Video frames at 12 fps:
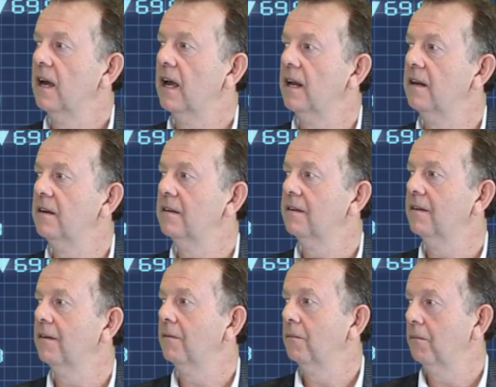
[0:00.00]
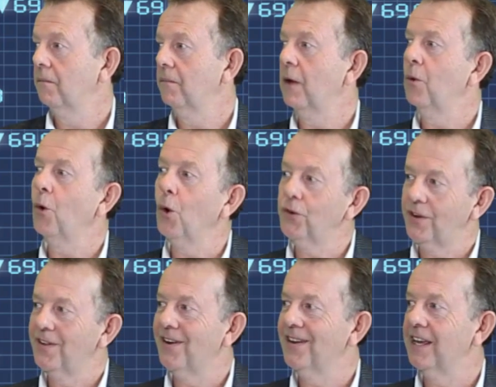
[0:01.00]
And they were
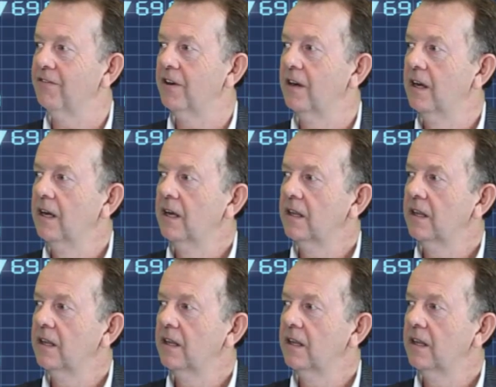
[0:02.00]
also, though, given